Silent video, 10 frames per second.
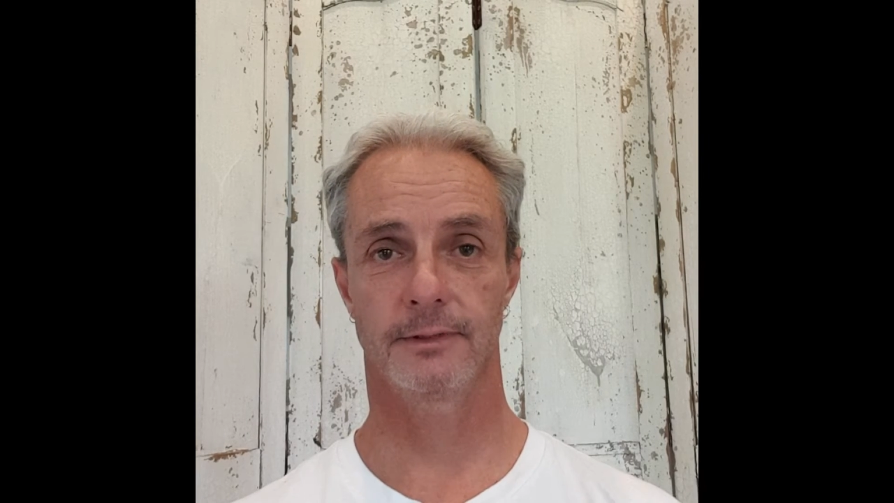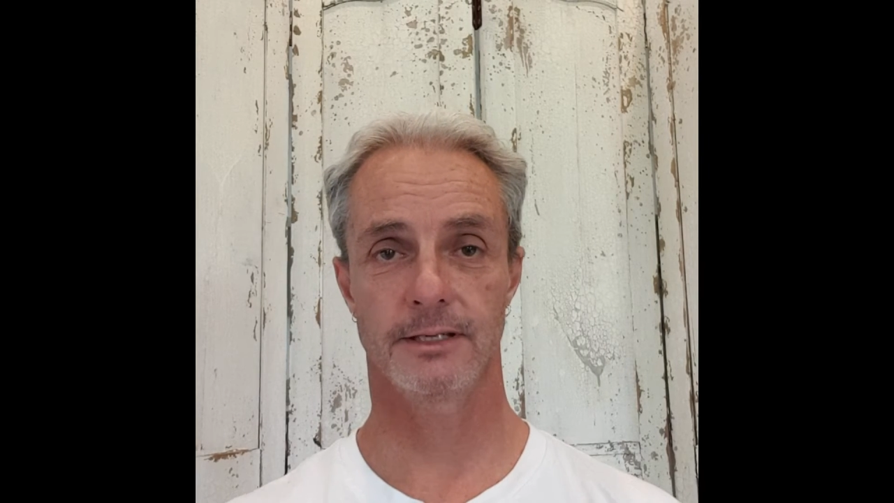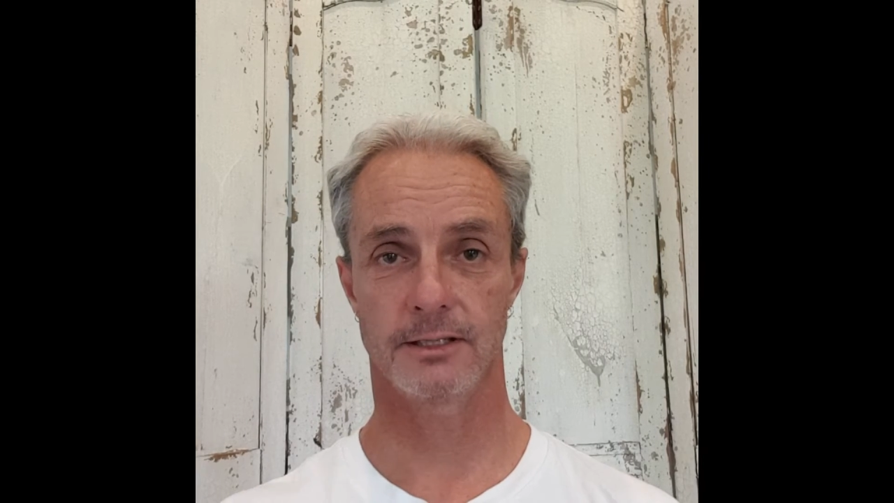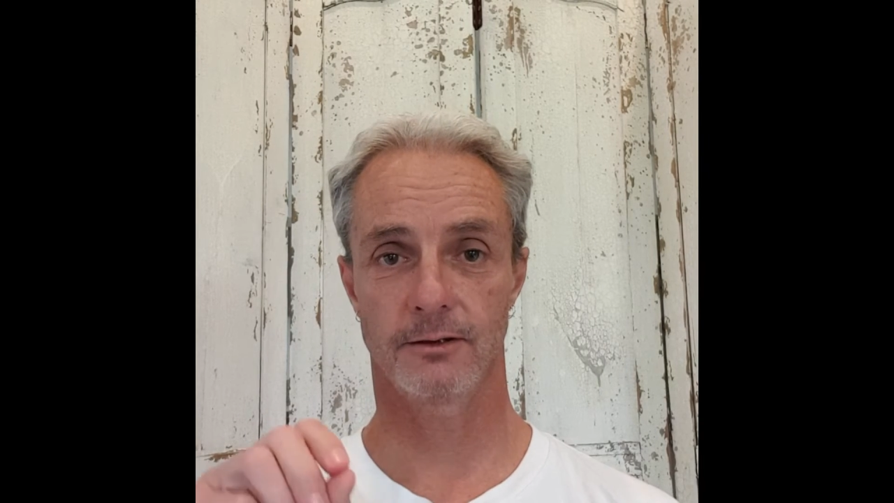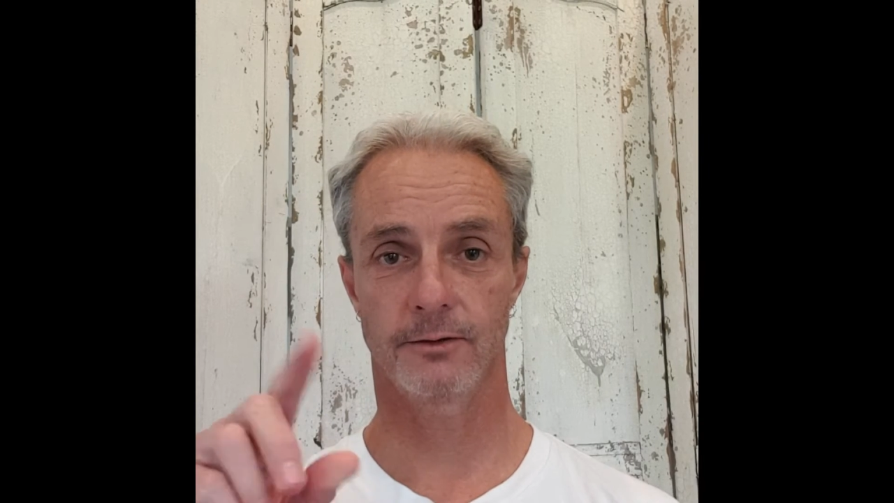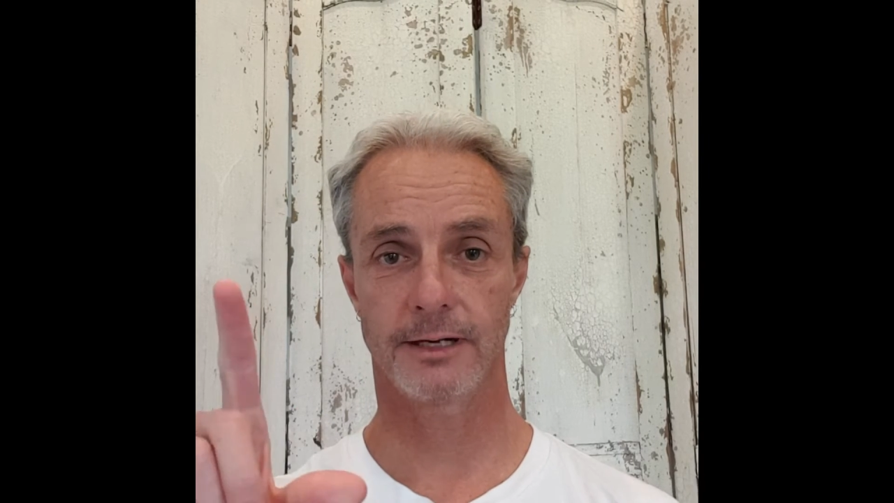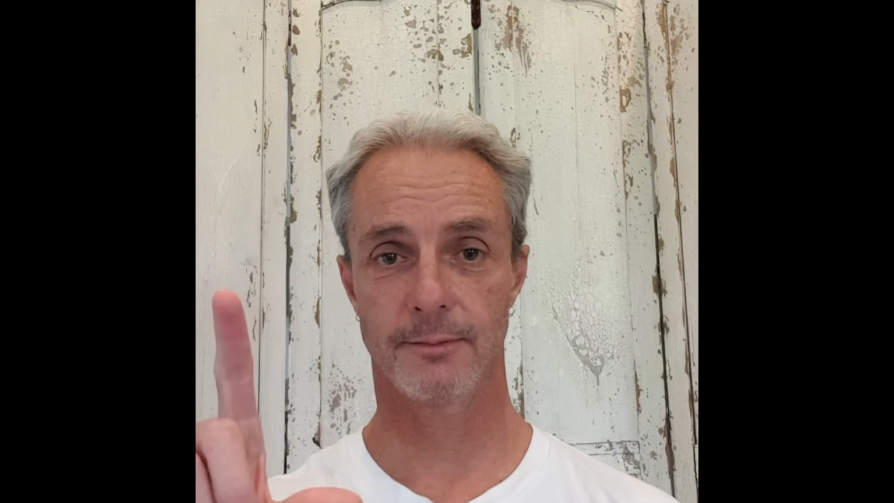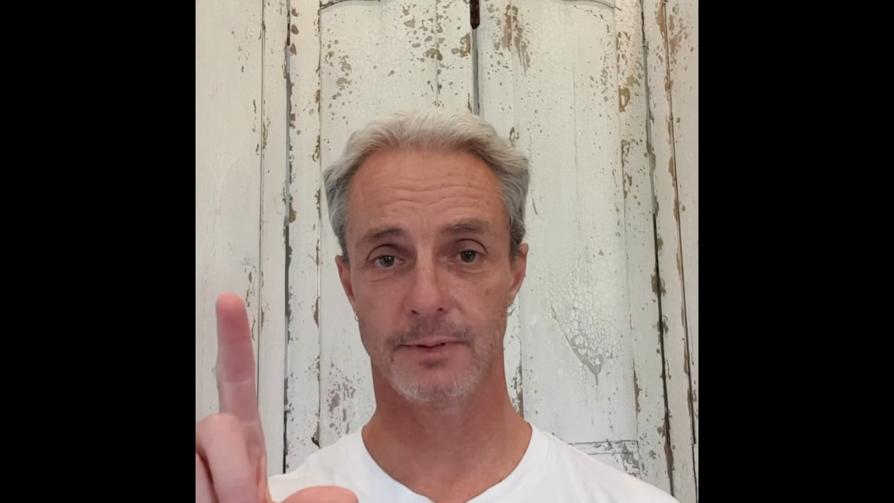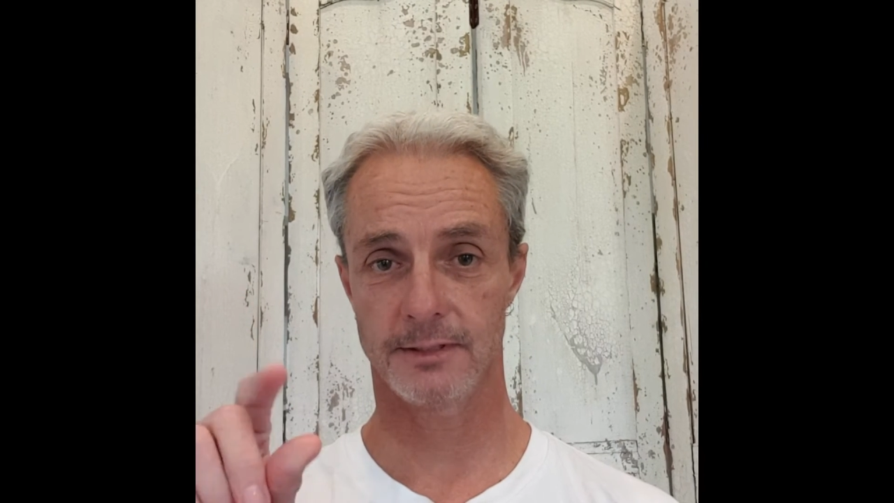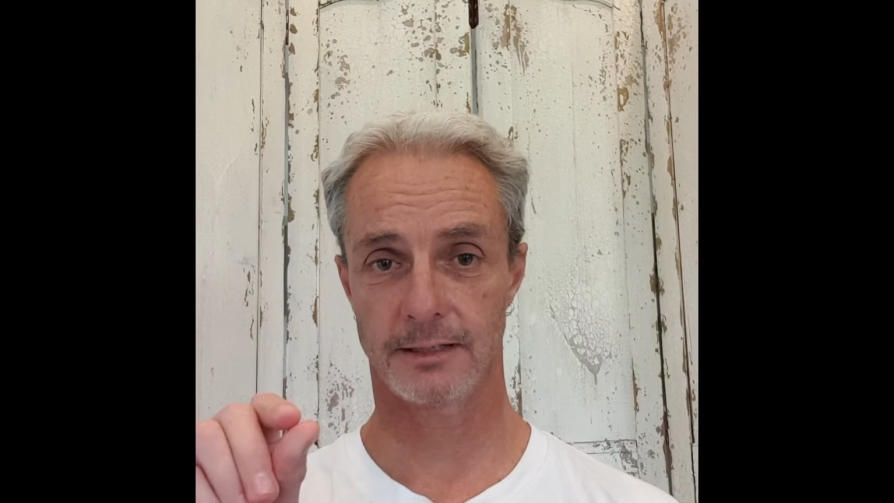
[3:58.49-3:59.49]
Has it gone
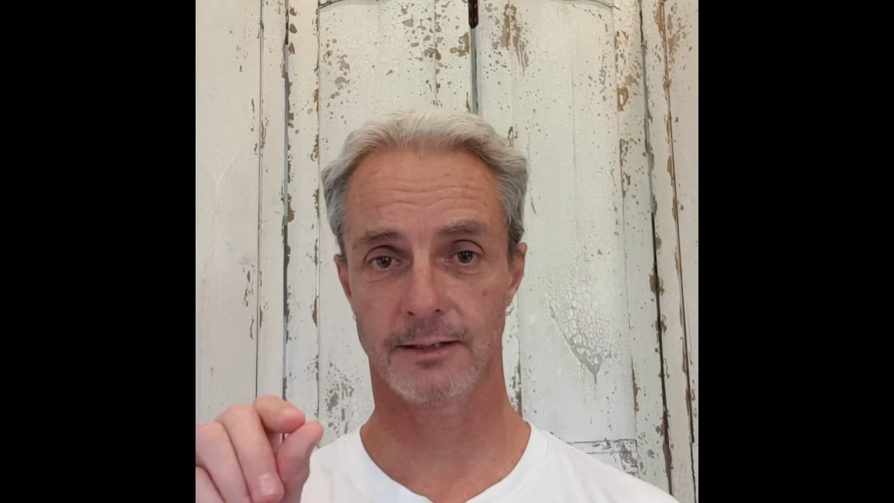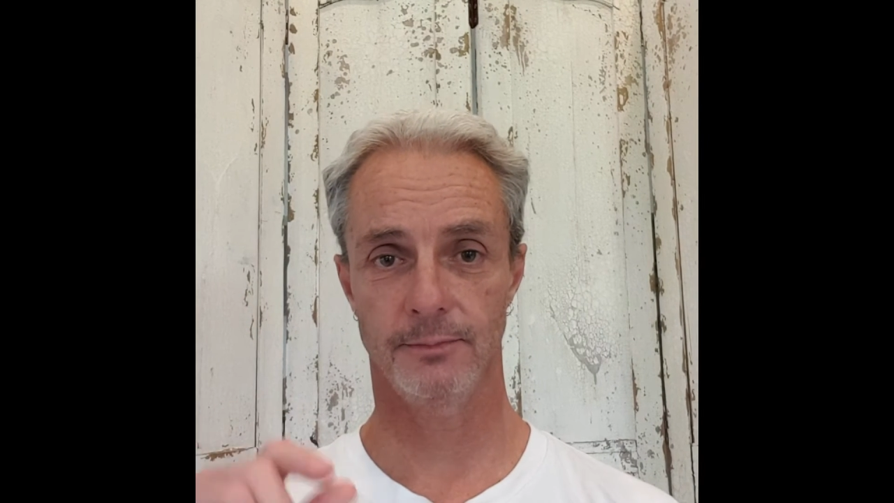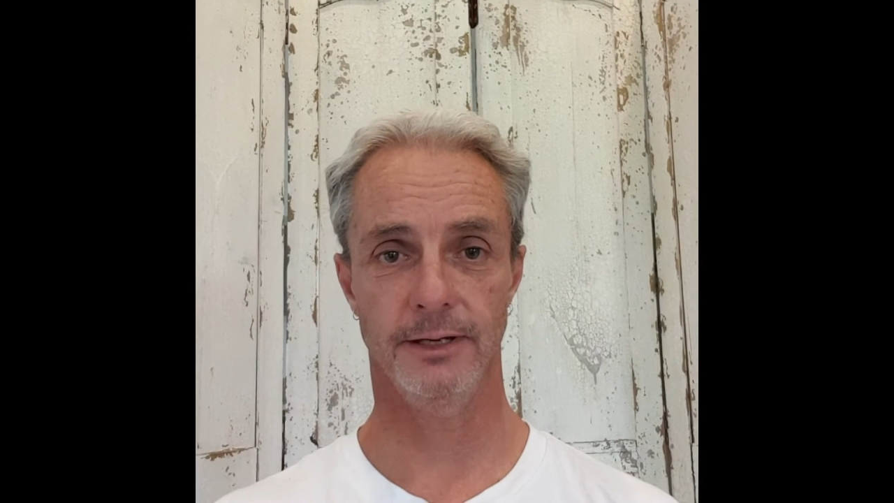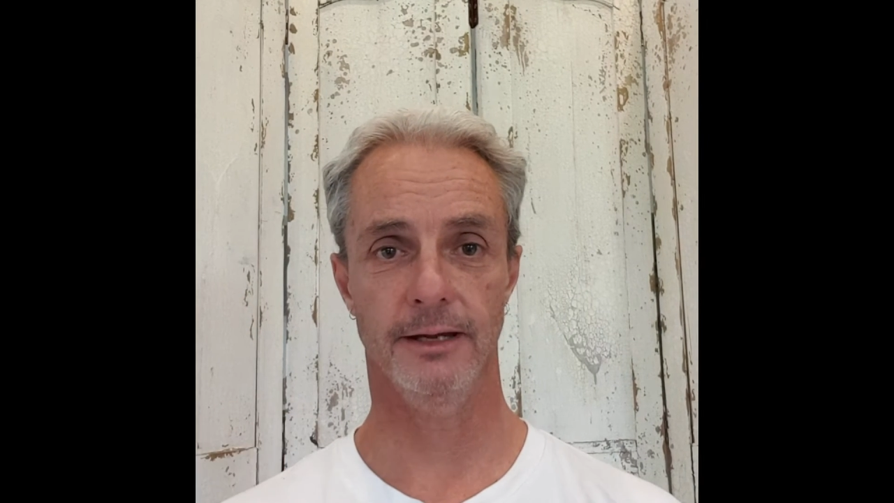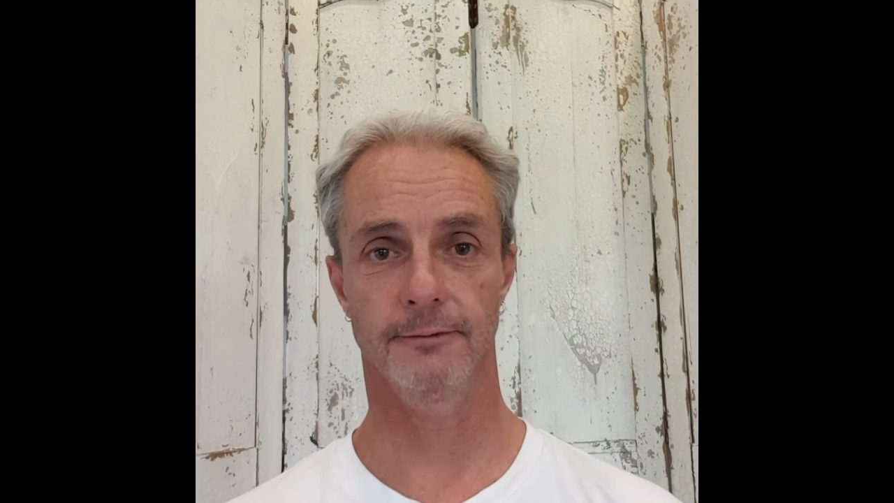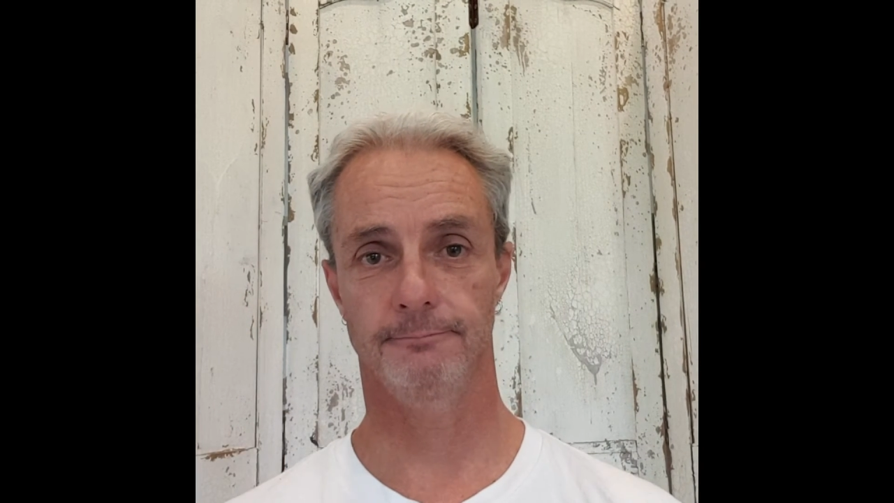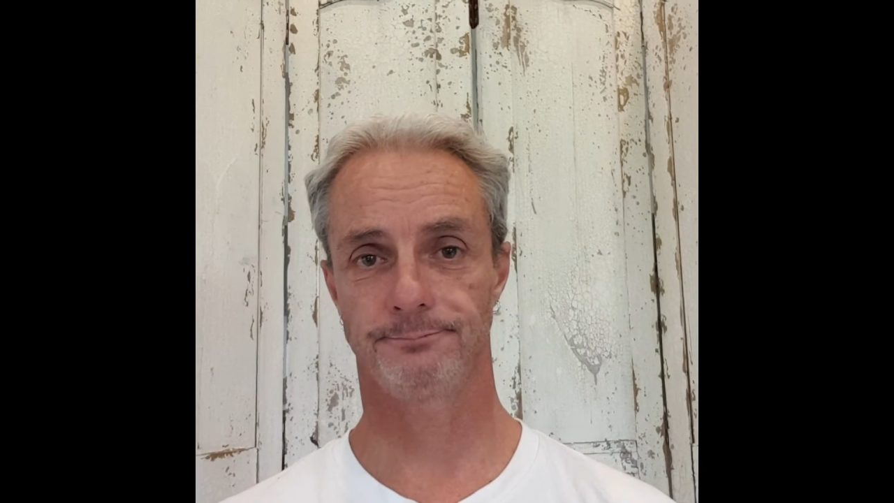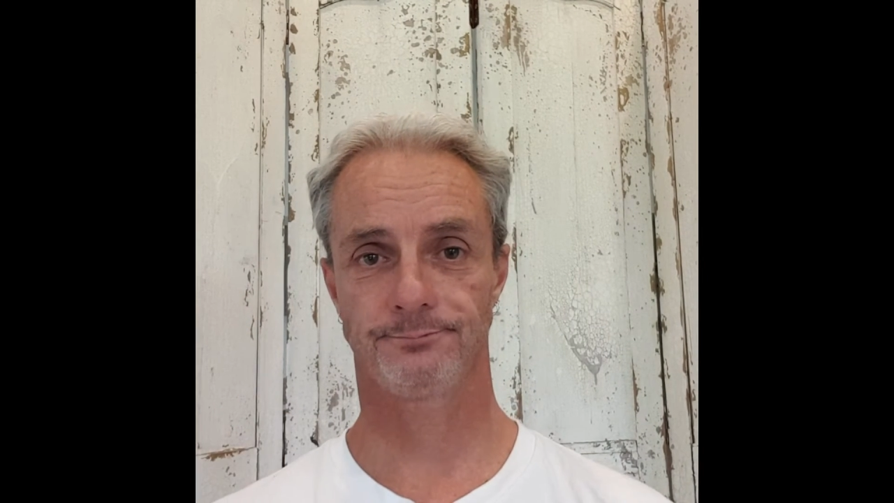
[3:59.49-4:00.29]
up? Has it come down?